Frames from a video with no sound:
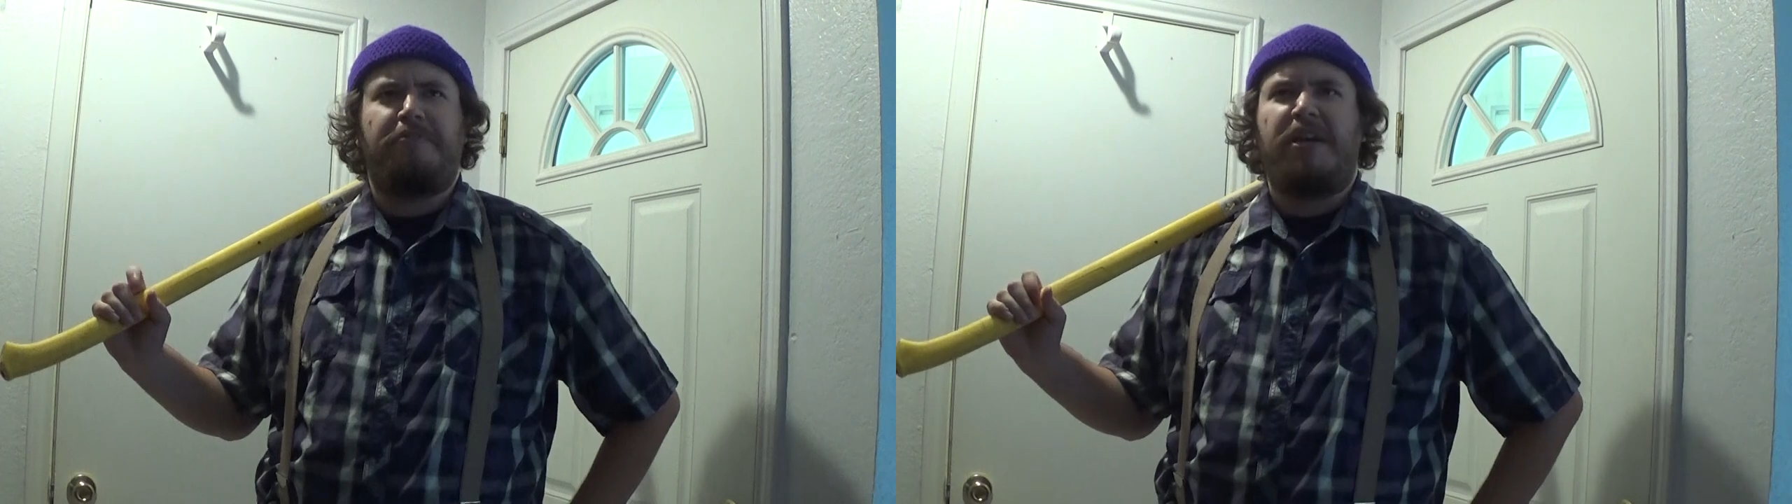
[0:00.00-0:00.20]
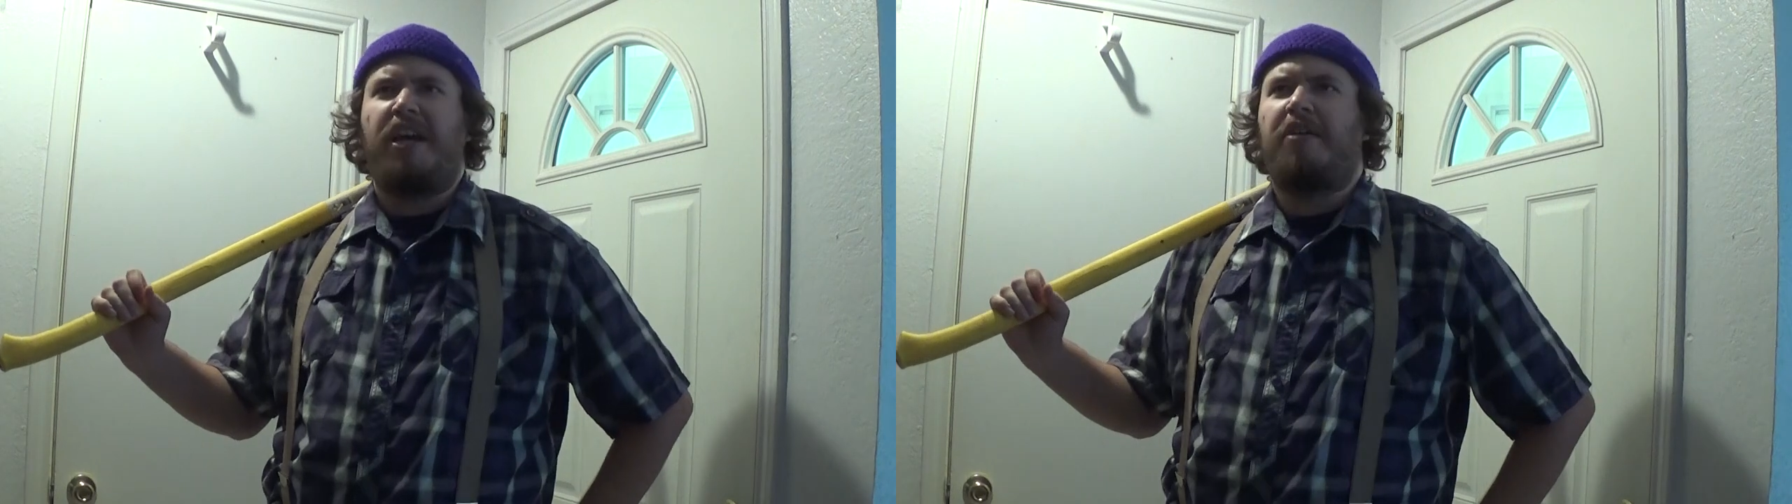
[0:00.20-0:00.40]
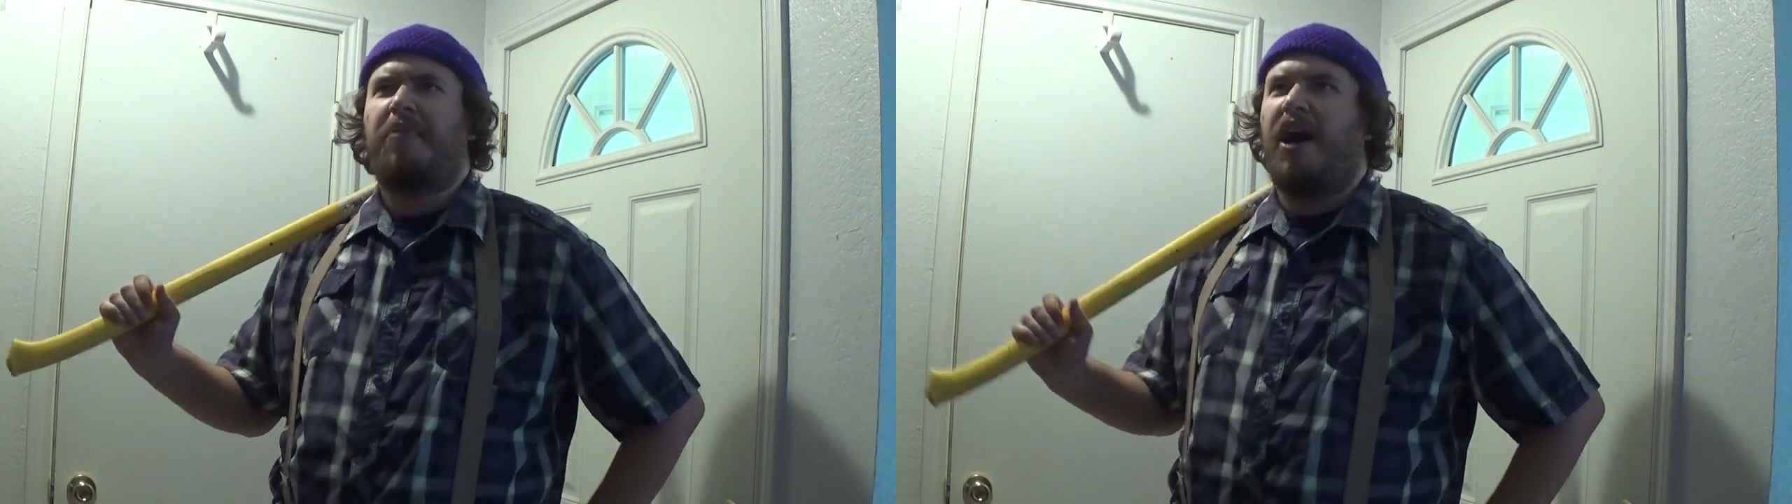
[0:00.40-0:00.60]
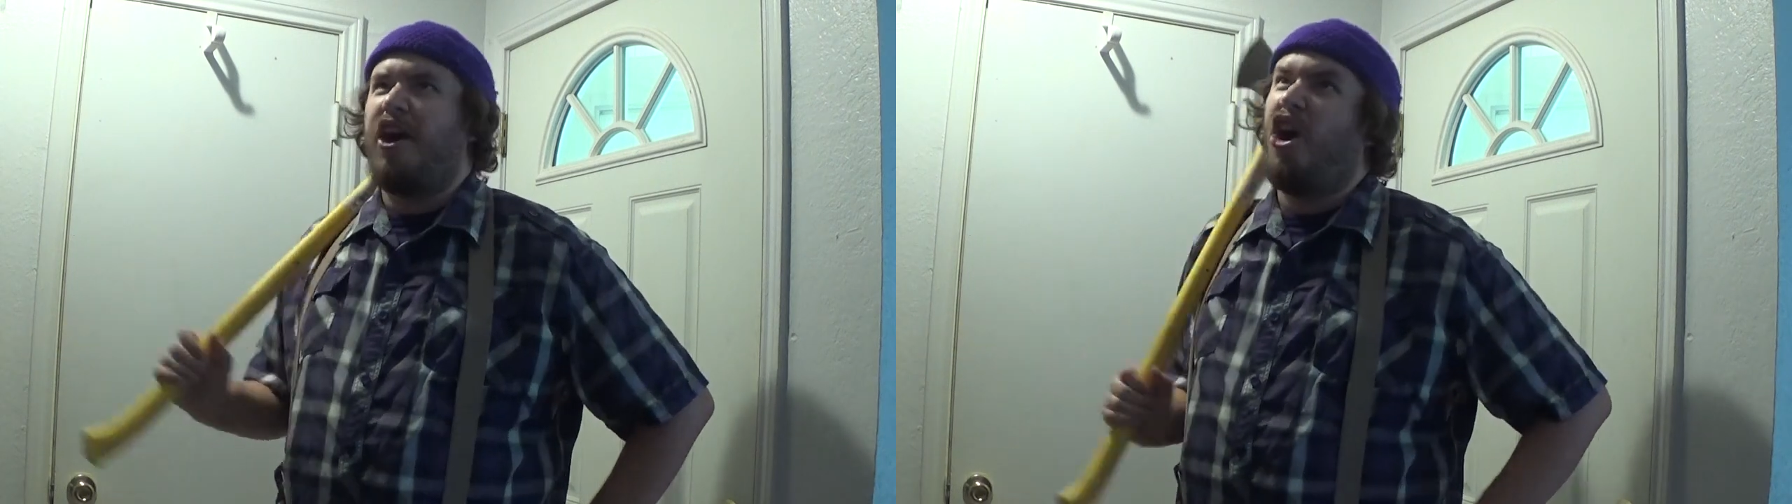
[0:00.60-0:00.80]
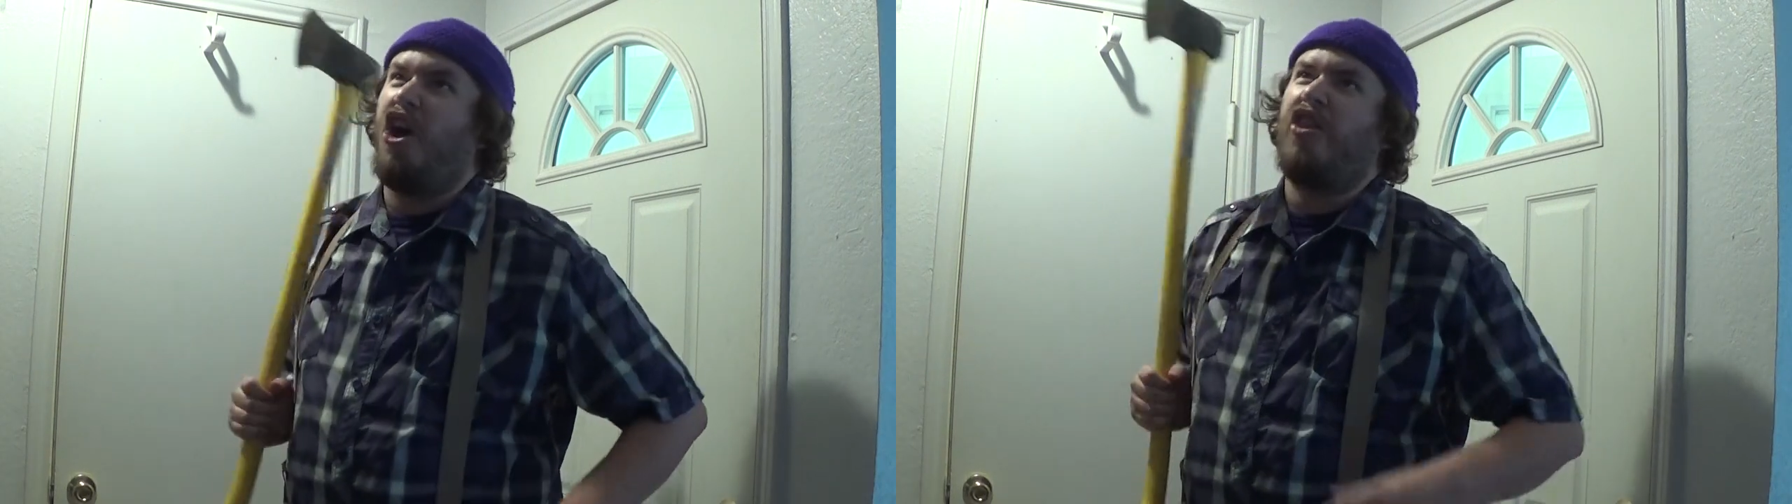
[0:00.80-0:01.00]
in me
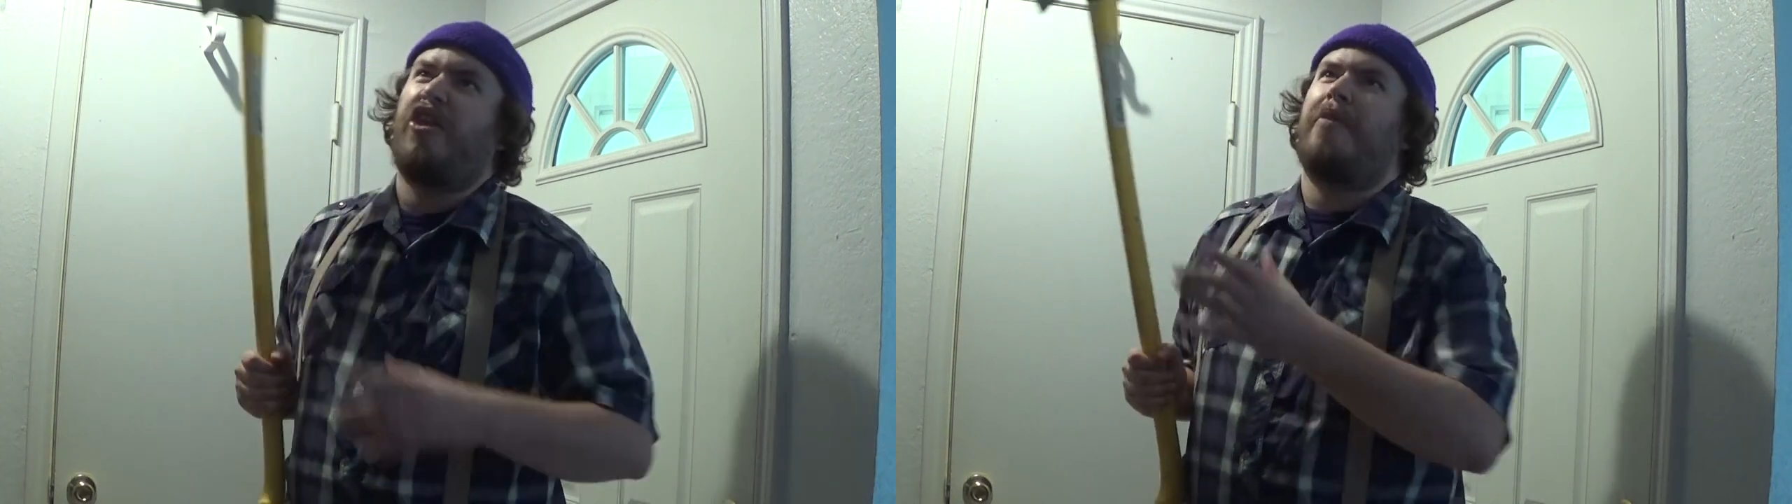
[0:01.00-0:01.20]
by all